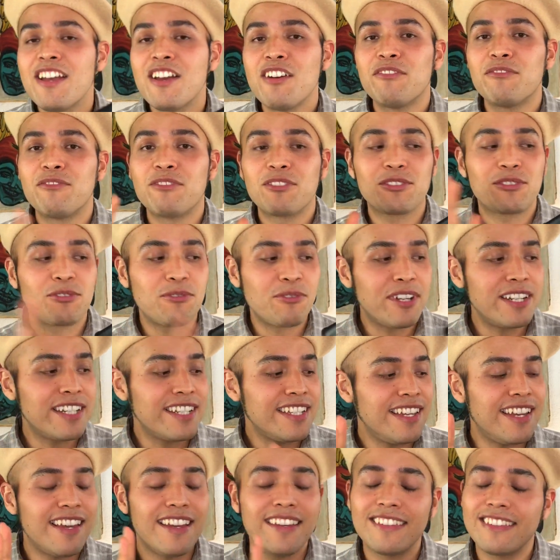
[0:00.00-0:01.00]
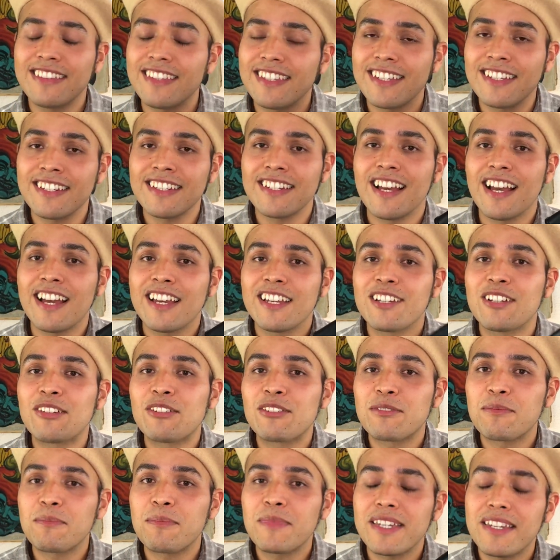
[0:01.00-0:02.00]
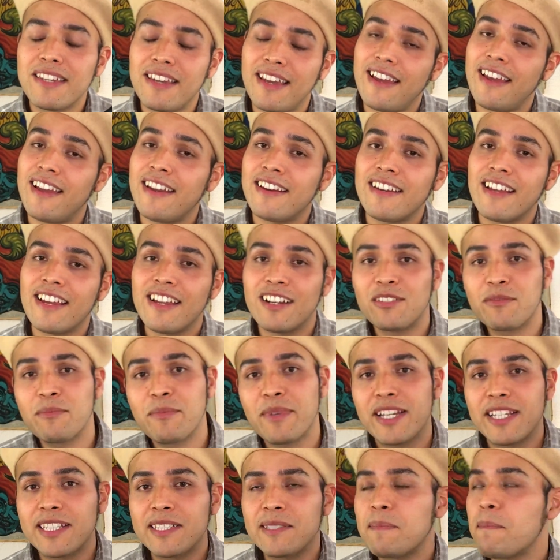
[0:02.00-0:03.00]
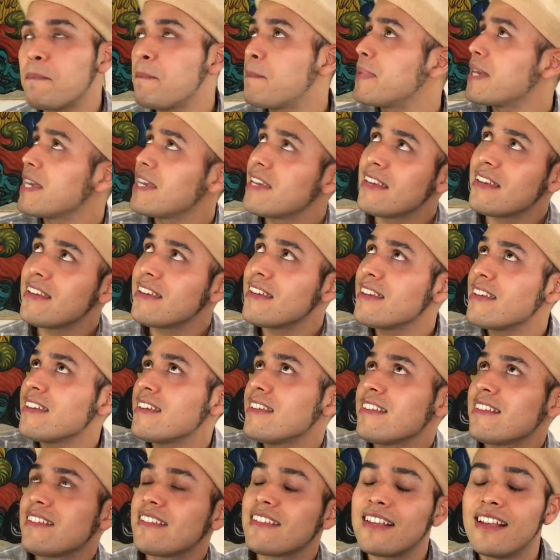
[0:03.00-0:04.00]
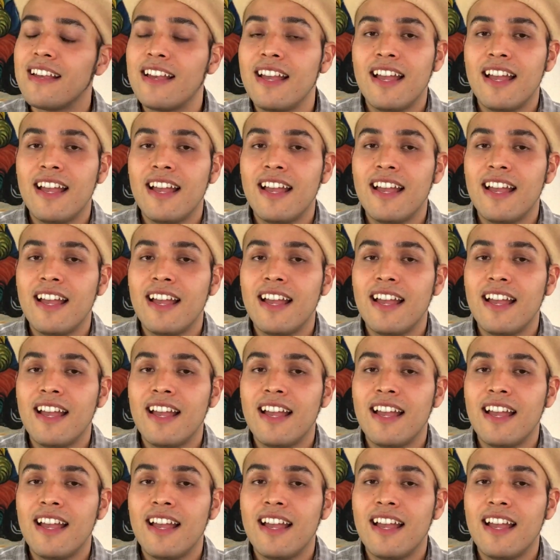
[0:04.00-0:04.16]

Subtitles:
For 2018, I got me an Hermes piece.